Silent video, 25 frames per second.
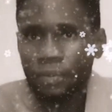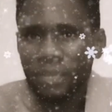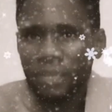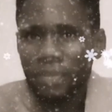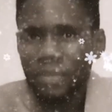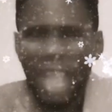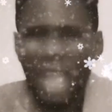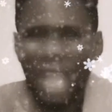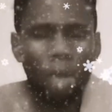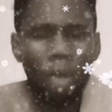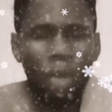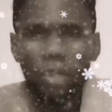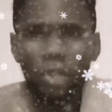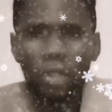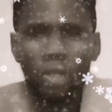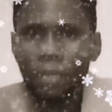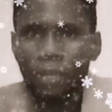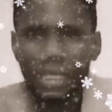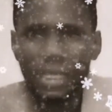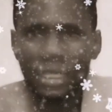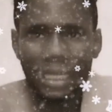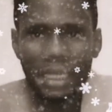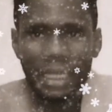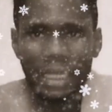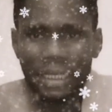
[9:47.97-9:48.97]
I wanted to play
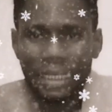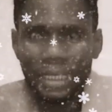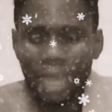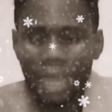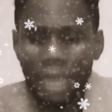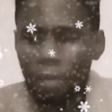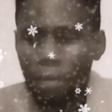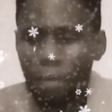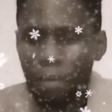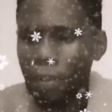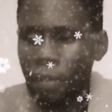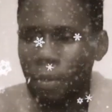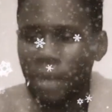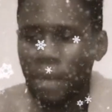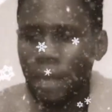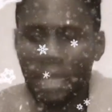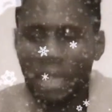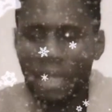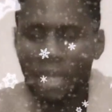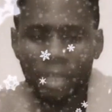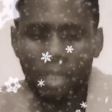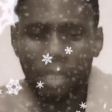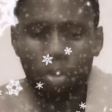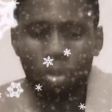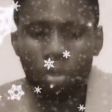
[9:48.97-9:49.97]
tennis. I remember back
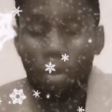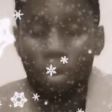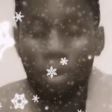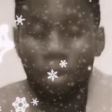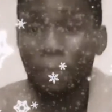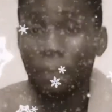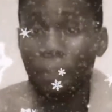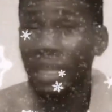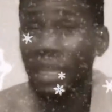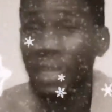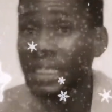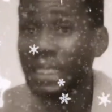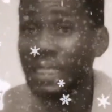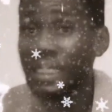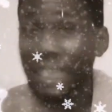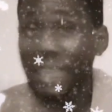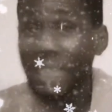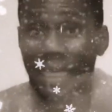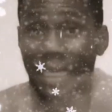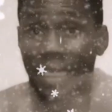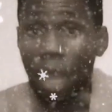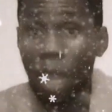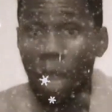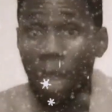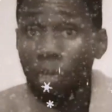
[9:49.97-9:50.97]
then when we were playing tennis,
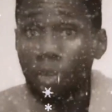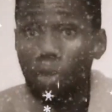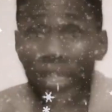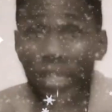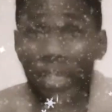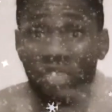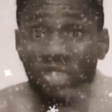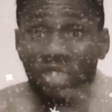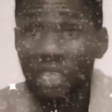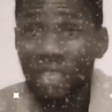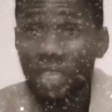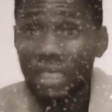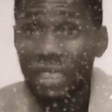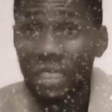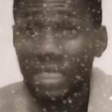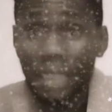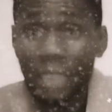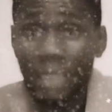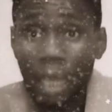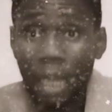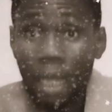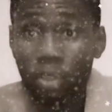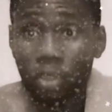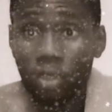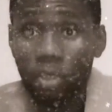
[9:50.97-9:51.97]
our makeshift tennis in the
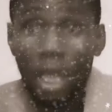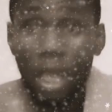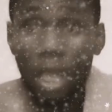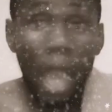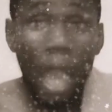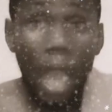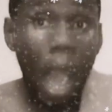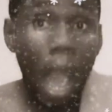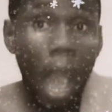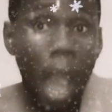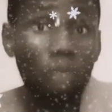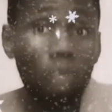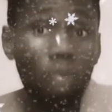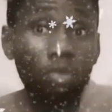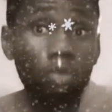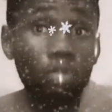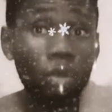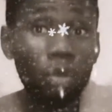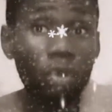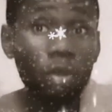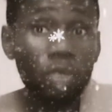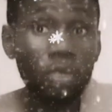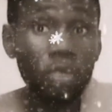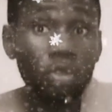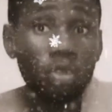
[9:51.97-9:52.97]
house, I would
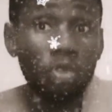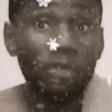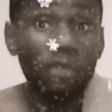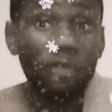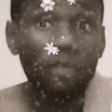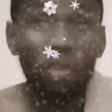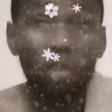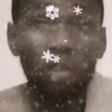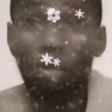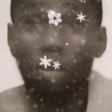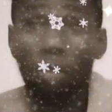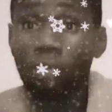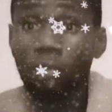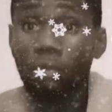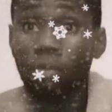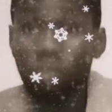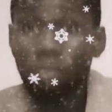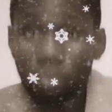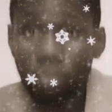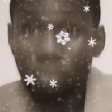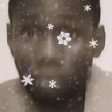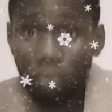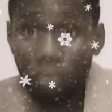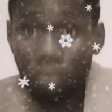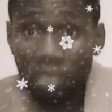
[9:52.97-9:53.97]
always go for
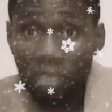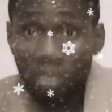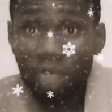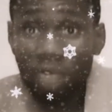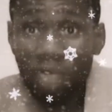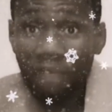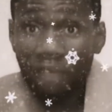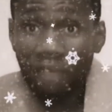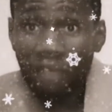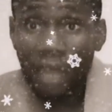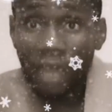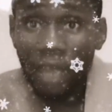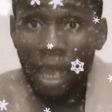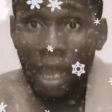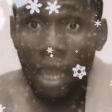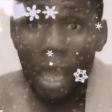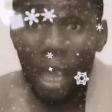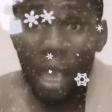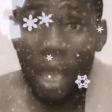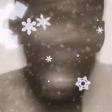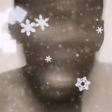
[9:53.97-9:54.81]
being Rafa.